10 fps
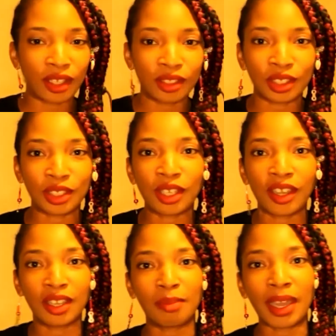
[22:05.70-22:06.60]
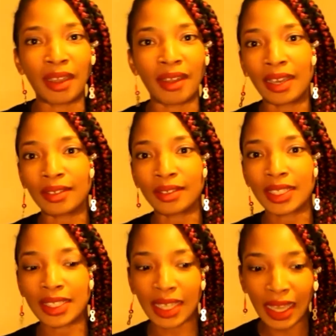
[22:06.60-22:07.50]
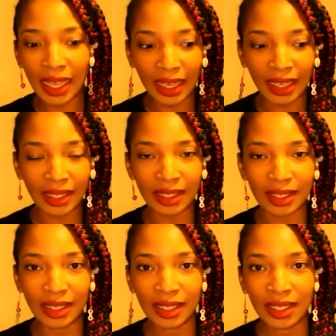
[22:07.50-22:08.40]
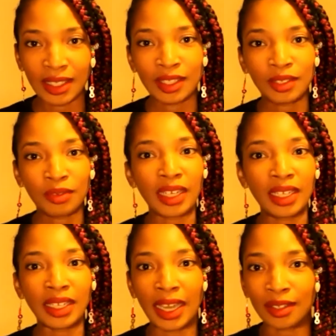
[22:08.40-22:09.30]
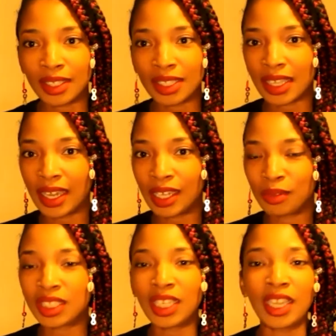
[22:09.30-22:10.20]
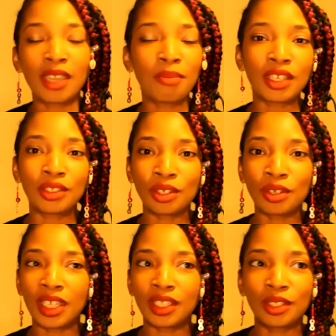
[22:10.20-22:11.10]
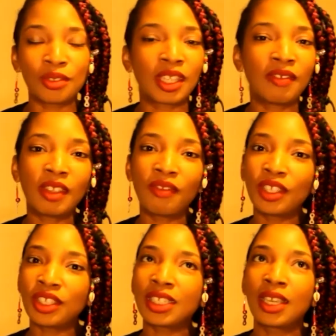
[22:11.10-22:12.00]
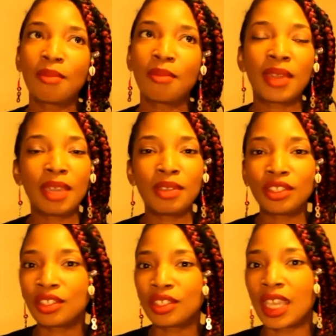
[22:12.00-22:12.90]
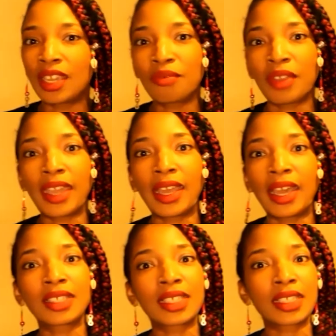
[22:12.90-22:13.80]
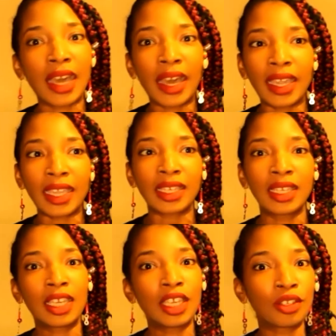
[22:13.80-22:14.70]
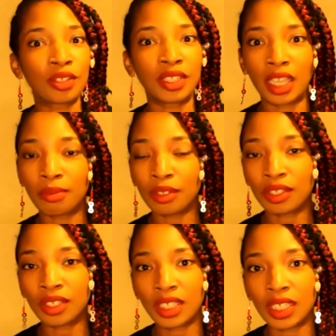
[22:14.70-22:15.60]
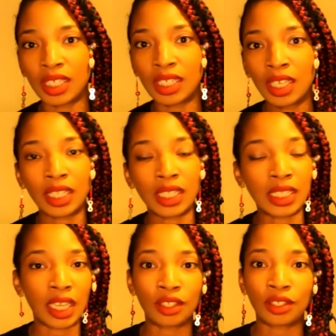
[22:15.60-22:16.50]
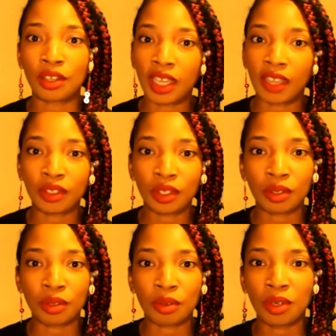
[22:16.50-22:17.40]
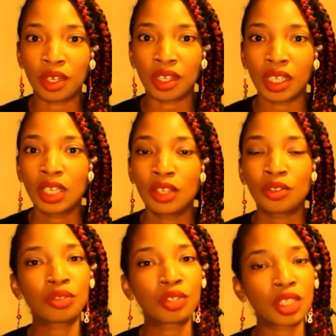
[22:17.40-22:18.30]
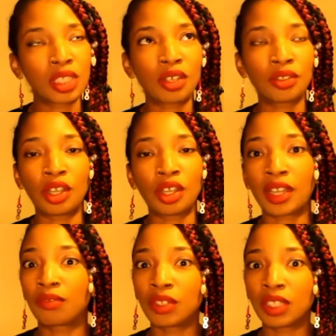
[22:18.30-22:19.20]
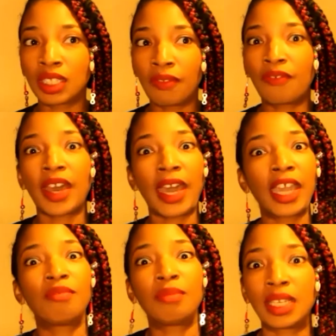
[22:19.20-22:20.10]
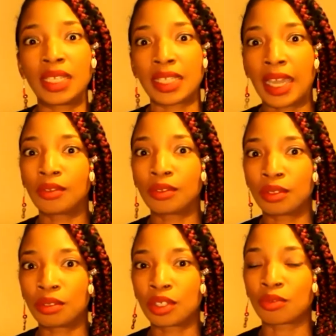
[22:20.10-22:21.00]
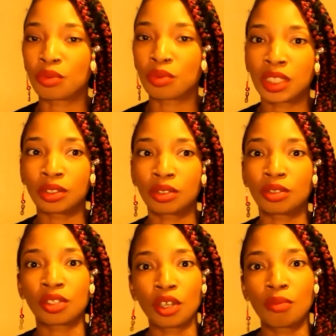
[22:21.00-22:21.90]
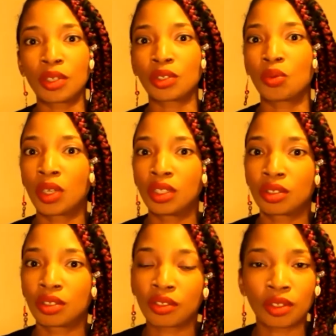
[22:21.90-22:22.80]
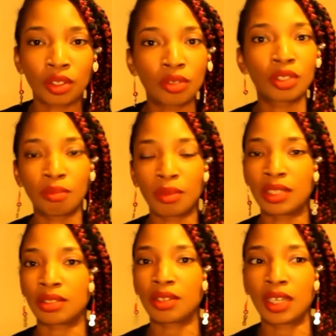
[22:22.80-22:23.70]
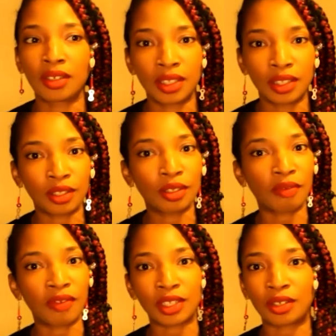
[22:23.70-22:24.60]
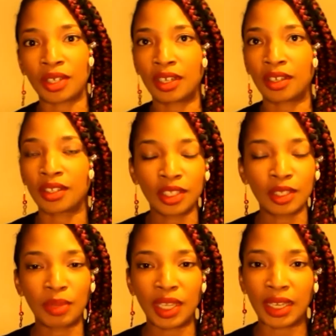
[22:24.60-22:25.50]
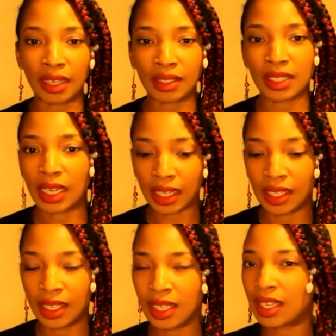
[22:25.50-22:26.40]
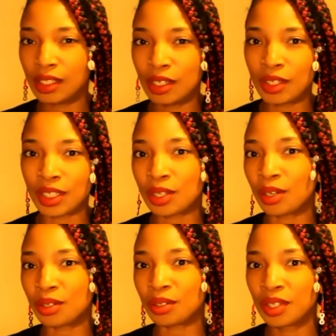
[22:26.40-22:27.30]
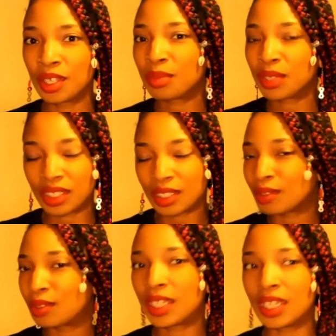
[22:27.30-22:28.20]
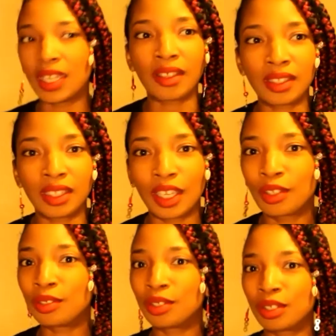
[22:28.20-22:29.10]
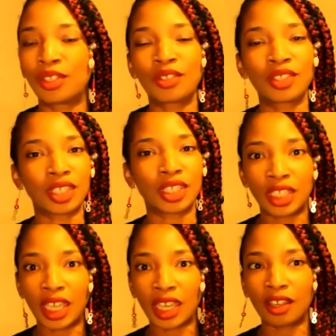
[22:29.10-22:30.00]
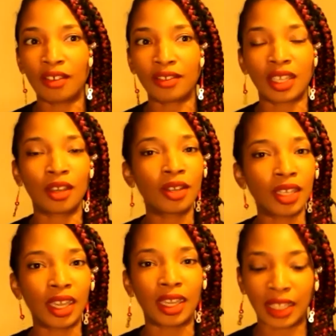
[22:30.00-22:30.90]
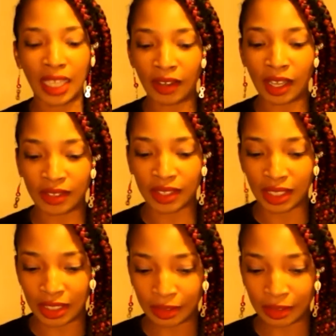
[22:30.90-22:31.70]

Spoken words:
just talking about outside. Riding outside, which can be a joy too. Even if you maybe just take a ride outside in your neighborhood on a day you don't have to go to work. You just don't know, like really 5 minutes outdoors will really do so much wonders to your mental health and to your physical health, just being outside. And I know it's cold, but just you get out there and you do it, you can just check it off, say, okay, now I've done it.